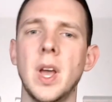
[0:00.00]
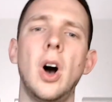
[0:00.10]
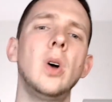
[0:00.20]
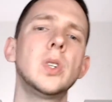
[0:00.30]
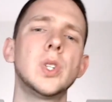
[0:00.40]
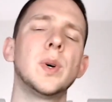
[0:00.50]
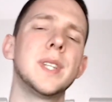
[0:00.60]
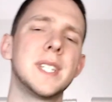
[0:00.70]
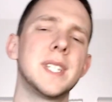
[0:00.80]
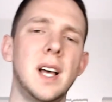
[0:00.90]
Also on
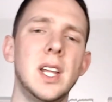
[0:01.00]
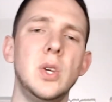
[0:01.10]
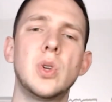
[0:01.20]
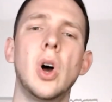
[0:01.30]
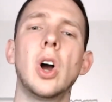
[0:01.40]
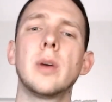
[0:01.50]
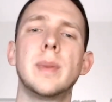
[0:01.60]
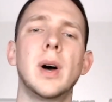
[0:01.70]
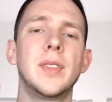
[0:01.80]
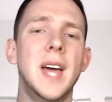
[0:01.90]
this slide, you talk
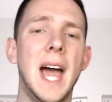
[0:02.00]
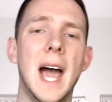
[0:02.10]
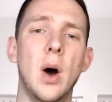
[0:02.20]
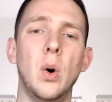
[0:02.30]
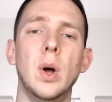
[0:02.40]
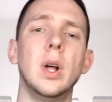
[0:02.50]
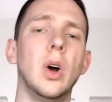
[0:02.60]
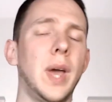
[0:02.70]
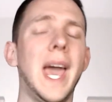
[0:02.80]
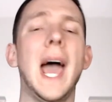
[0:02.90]
about the how.
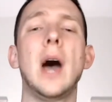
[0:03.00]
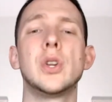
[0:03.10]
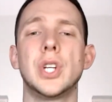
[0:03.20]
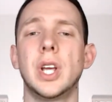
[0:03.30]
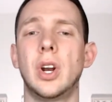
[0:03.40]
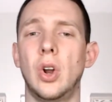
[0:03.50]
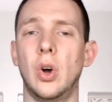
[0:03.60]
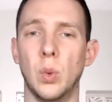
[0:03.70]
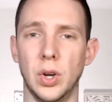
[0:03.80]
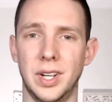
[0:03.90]
Okay, how did you get it all
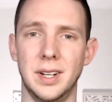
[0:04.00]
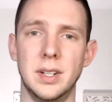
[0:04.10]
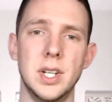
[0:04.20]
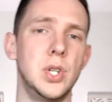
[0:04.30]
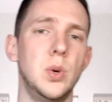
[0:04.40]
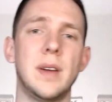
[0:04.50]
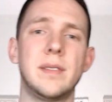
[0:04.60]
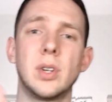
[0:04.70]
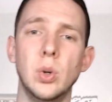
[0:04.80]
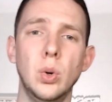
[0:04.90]
working? Did you have to
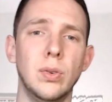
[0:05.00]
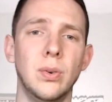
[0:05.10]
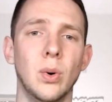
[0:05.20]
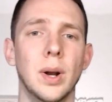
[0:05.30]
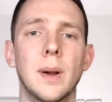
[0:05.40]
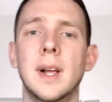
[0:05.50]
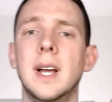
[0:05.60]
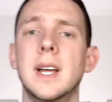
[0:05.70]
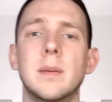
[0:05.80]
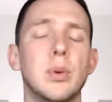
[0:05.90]
Google for it?
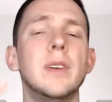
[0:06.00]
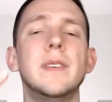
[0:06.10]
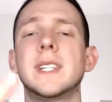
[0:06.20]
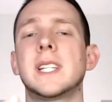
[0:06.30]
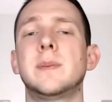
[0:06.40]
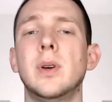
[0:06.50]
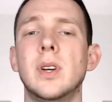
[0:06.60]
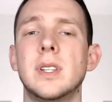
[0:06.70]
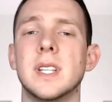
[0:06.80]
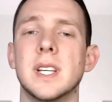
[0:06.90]
Previous
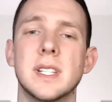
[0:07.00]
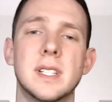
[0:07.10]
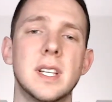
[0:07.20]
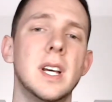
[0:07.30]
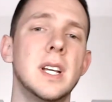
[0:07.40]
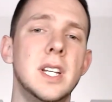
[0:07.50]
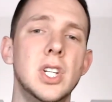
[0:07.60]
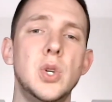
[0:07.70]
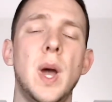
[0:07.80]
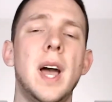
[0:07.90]
experiences? Did
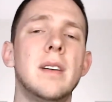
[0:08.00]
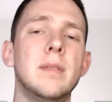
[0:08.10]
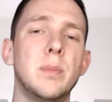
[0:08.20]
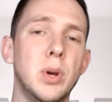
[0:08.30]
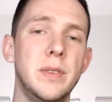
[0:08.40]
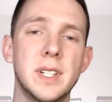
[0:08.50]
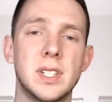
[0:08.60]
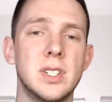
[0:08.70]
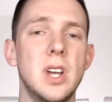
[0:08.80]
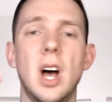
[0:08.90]
you have
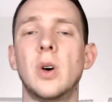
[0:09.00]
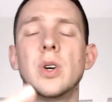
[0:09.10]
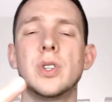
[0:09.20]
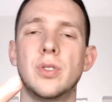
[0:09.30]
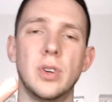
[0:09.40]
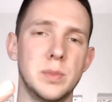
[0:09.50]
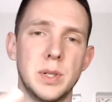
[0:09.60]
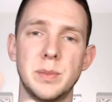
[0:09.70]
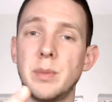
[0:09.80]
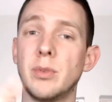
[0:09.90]
previous knowledge from
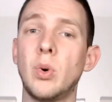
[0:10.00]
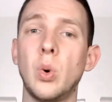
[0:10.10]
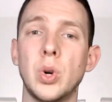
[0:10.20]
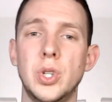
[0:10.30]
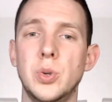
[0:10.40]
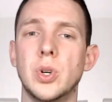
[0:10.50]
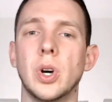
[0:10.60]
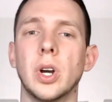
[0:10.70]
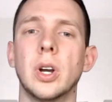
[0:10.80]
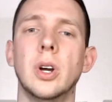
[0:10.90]
some type of course you took?